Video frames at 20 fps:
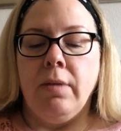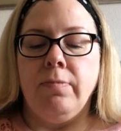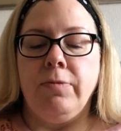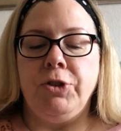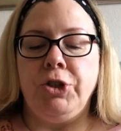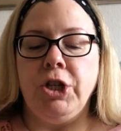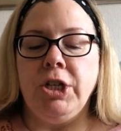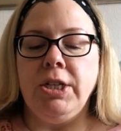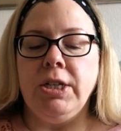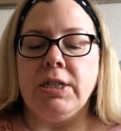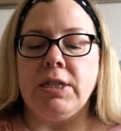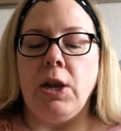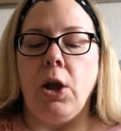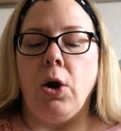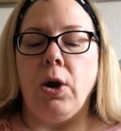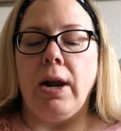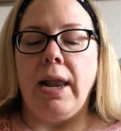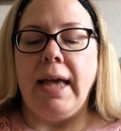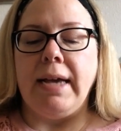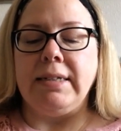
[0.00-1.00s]
Virginia's
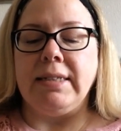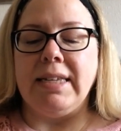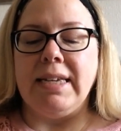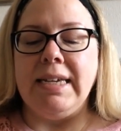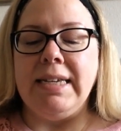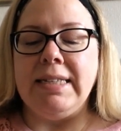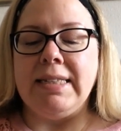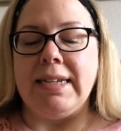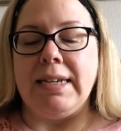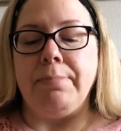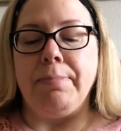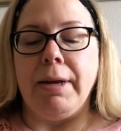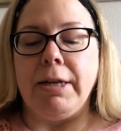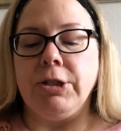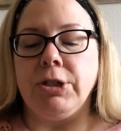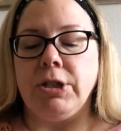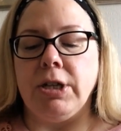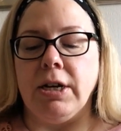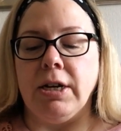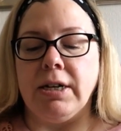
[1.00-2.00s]
long legs easily
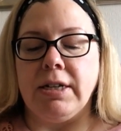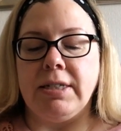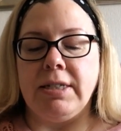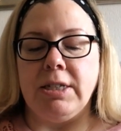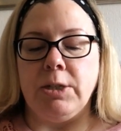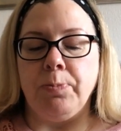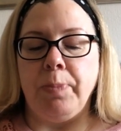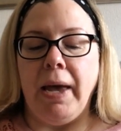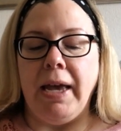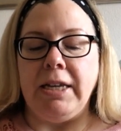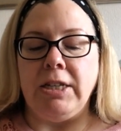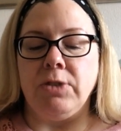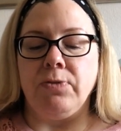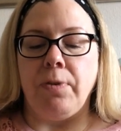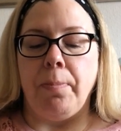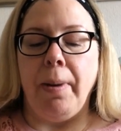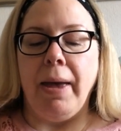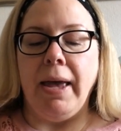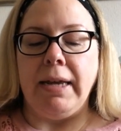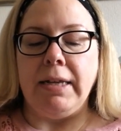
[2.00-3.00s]
matched Darkus's pace
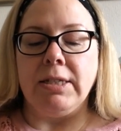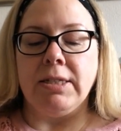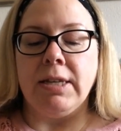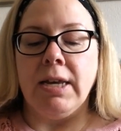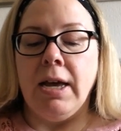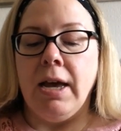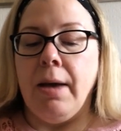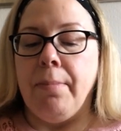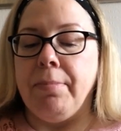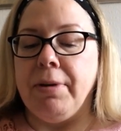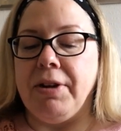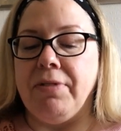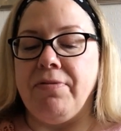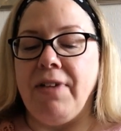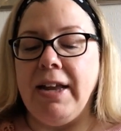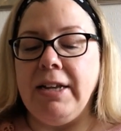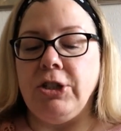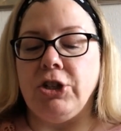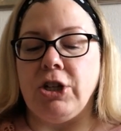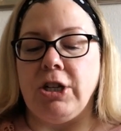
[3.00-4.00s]
for pace, but
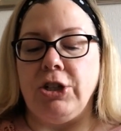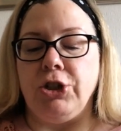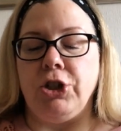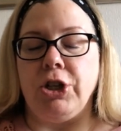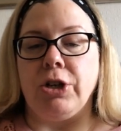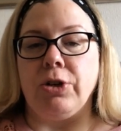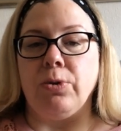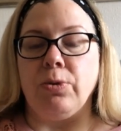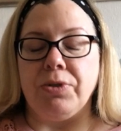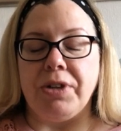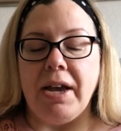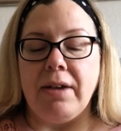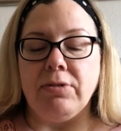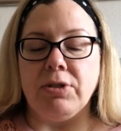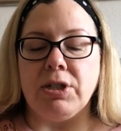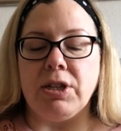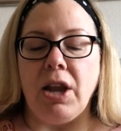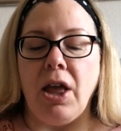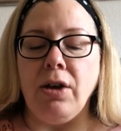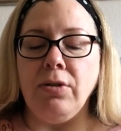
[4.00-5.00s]
eventually she called out,
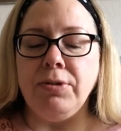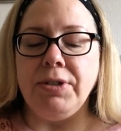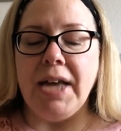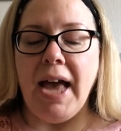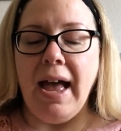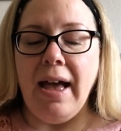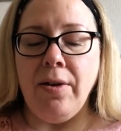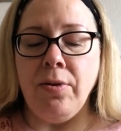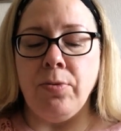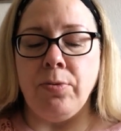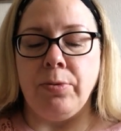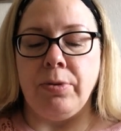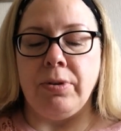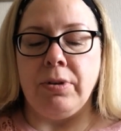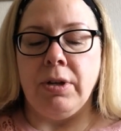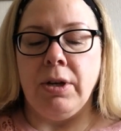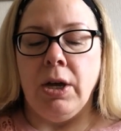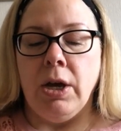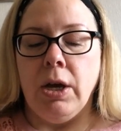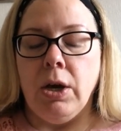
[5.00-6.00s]
Slow
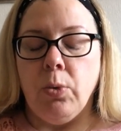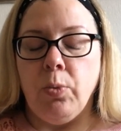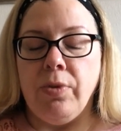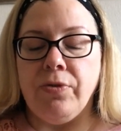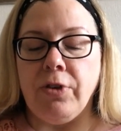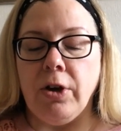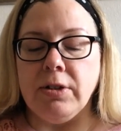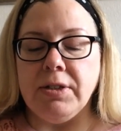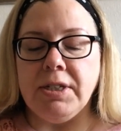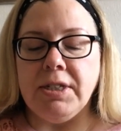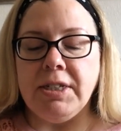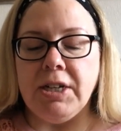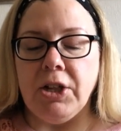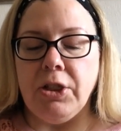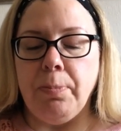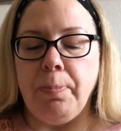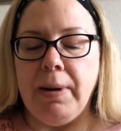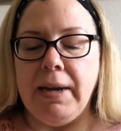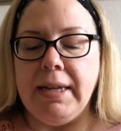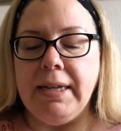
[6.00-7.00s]
down! We've got to tell
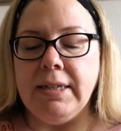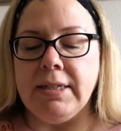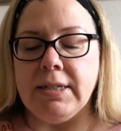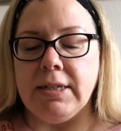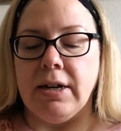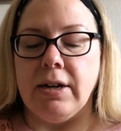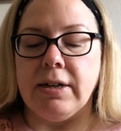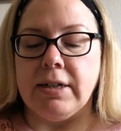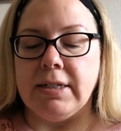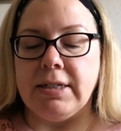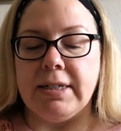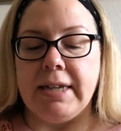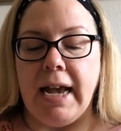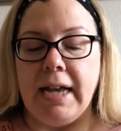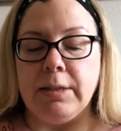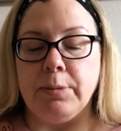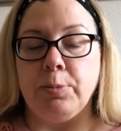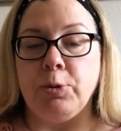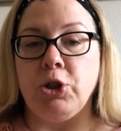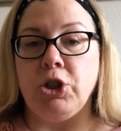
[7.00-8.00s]
the police, Darkus
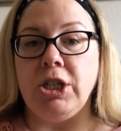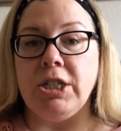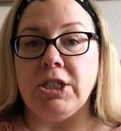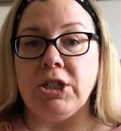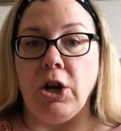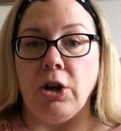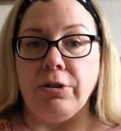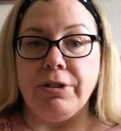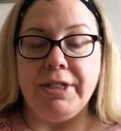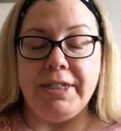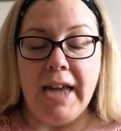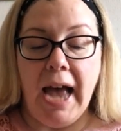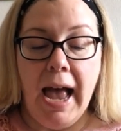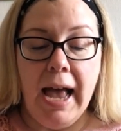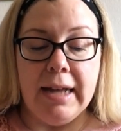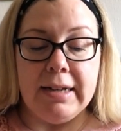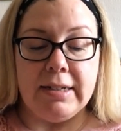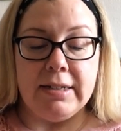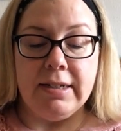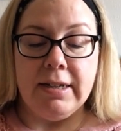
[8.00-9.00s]
gasped. She's got
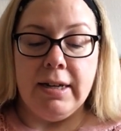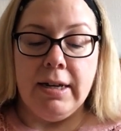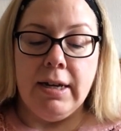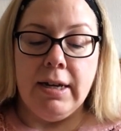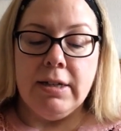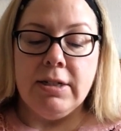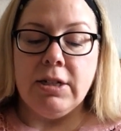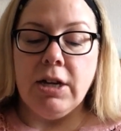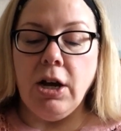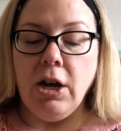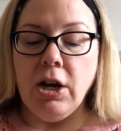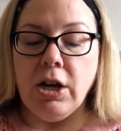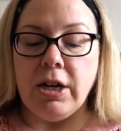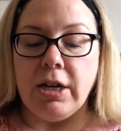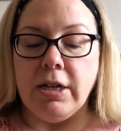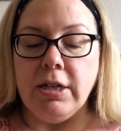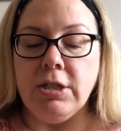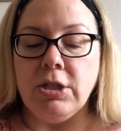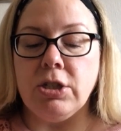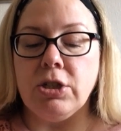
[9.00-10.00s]
Dad.
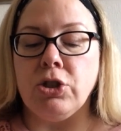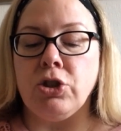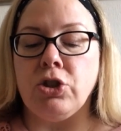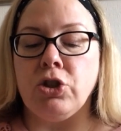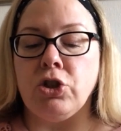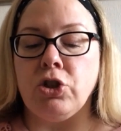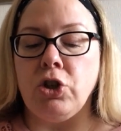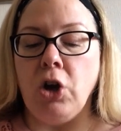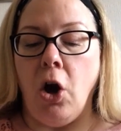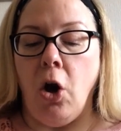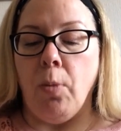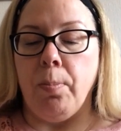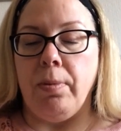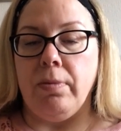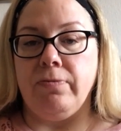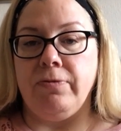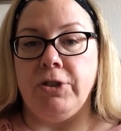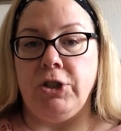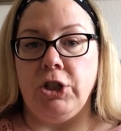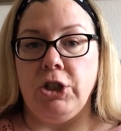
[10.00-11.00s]
Darkus, stop!
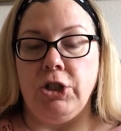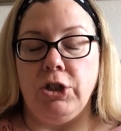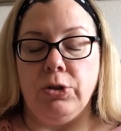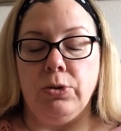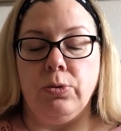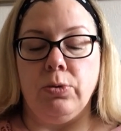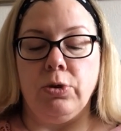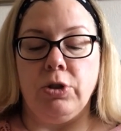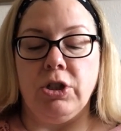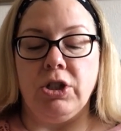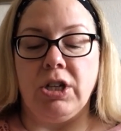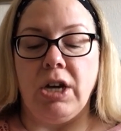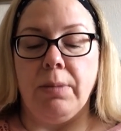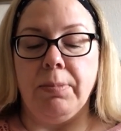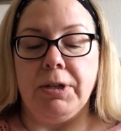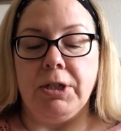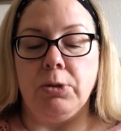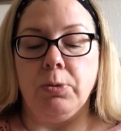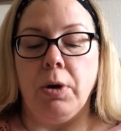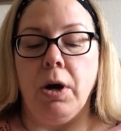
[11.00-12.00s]
Virginia ordered,
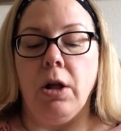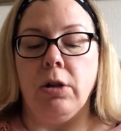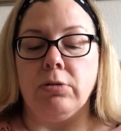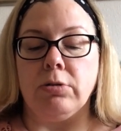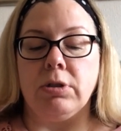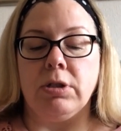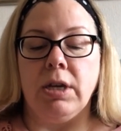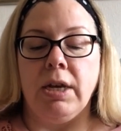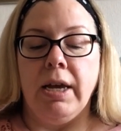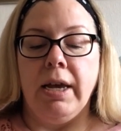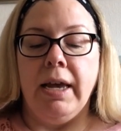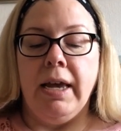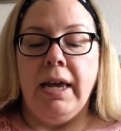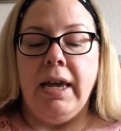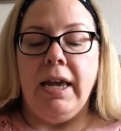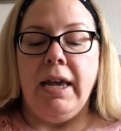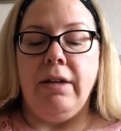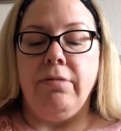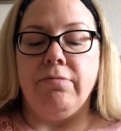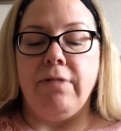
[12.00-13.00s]
coming to a halt.
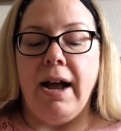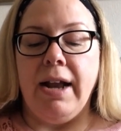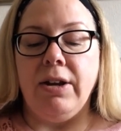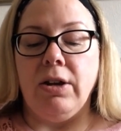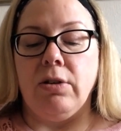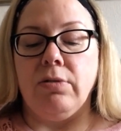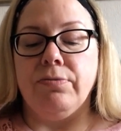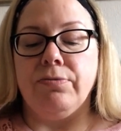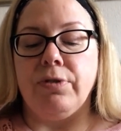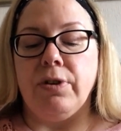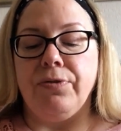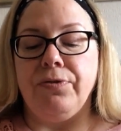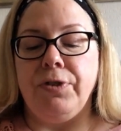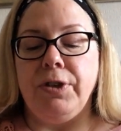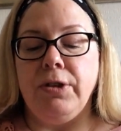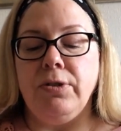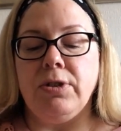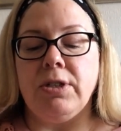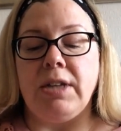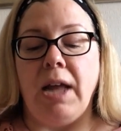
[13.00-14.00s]
He ran on for a
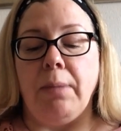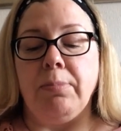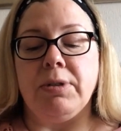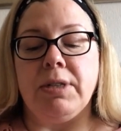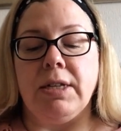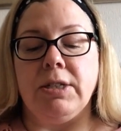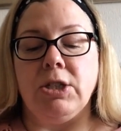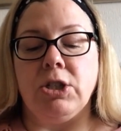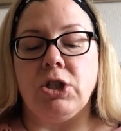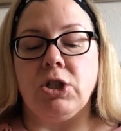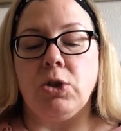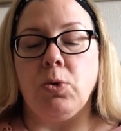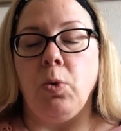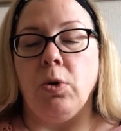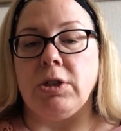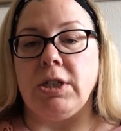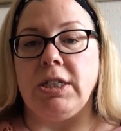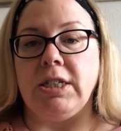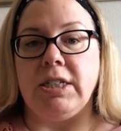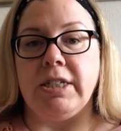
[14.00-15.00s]
few steps, then
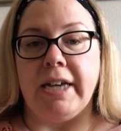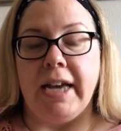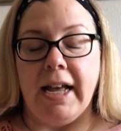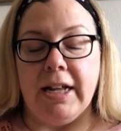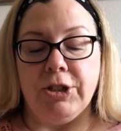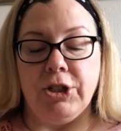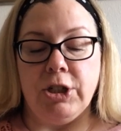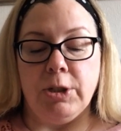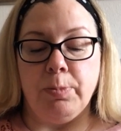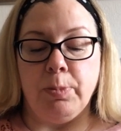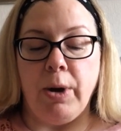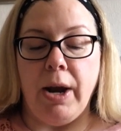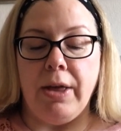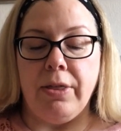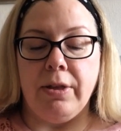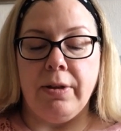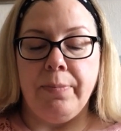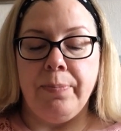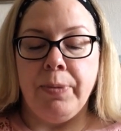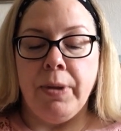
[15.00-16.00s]
squatted to catch his
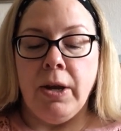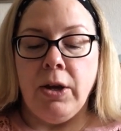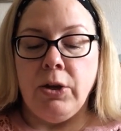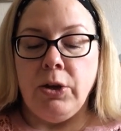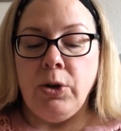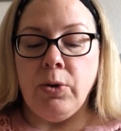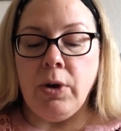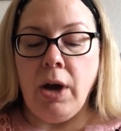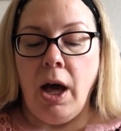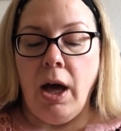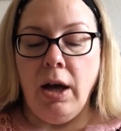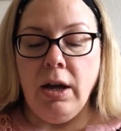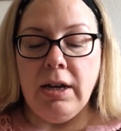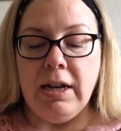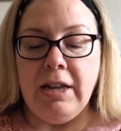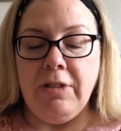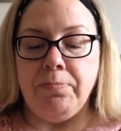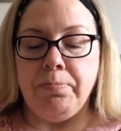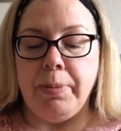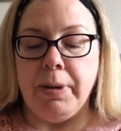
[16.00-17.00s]
breath. You
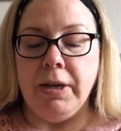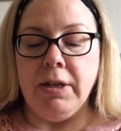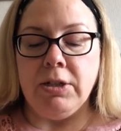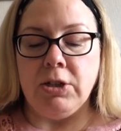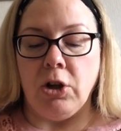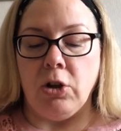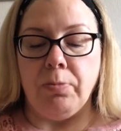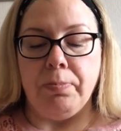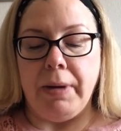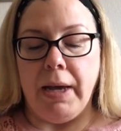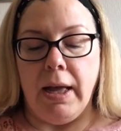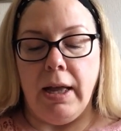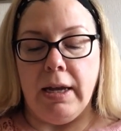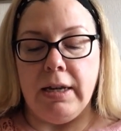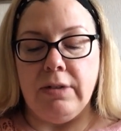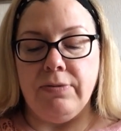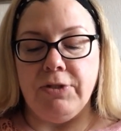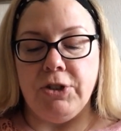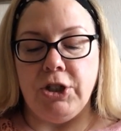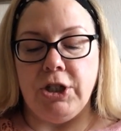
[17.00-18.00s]
can't leave Bertolt
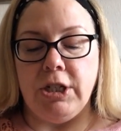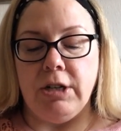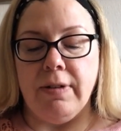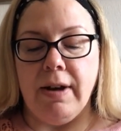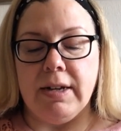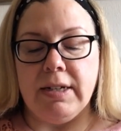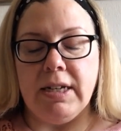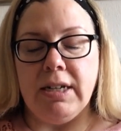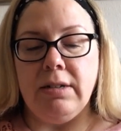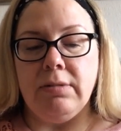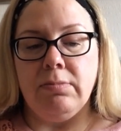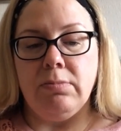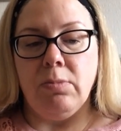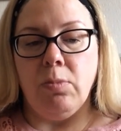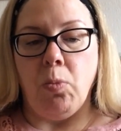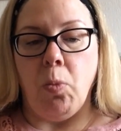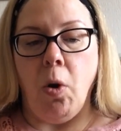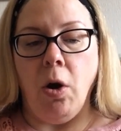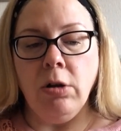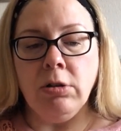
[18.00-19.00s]
behind, Virginia added.
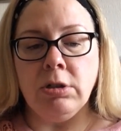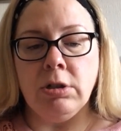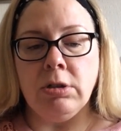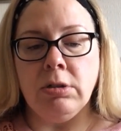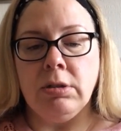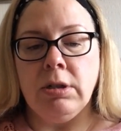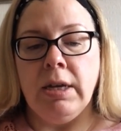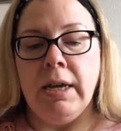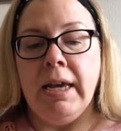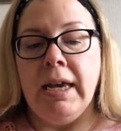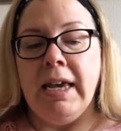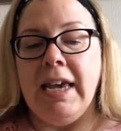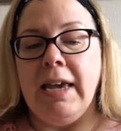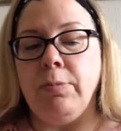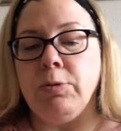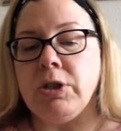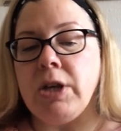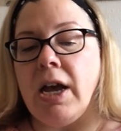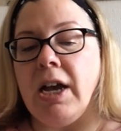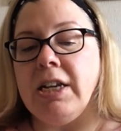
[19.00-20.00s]
What?
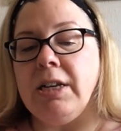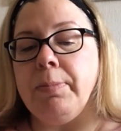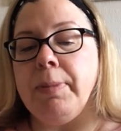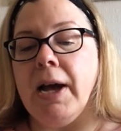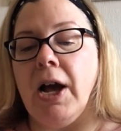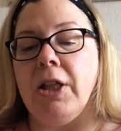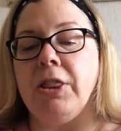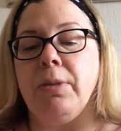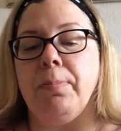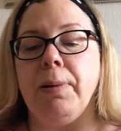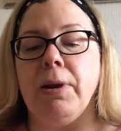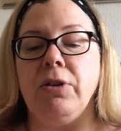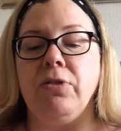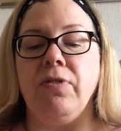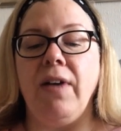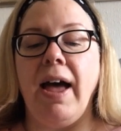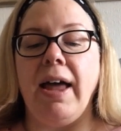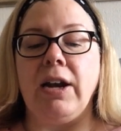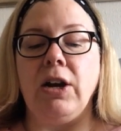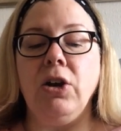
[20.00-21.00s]
He was hiding behind the blue
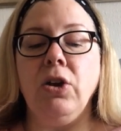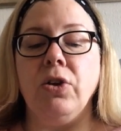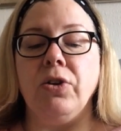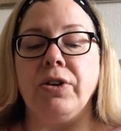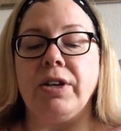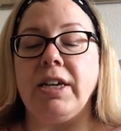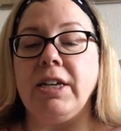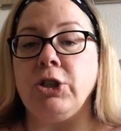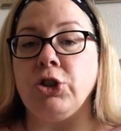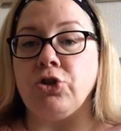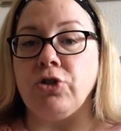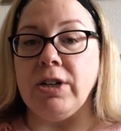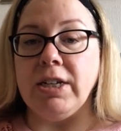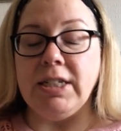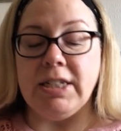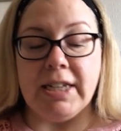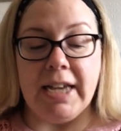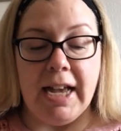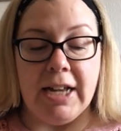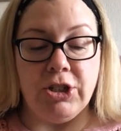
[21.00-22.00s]
van. Look, he's
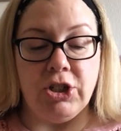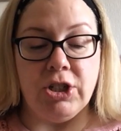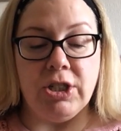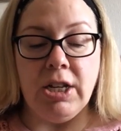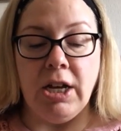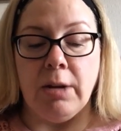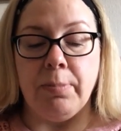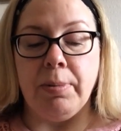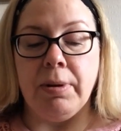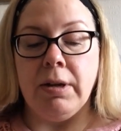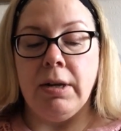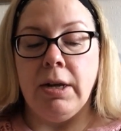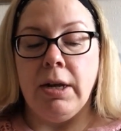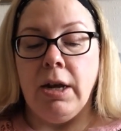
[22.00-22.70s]
trying to catch us up.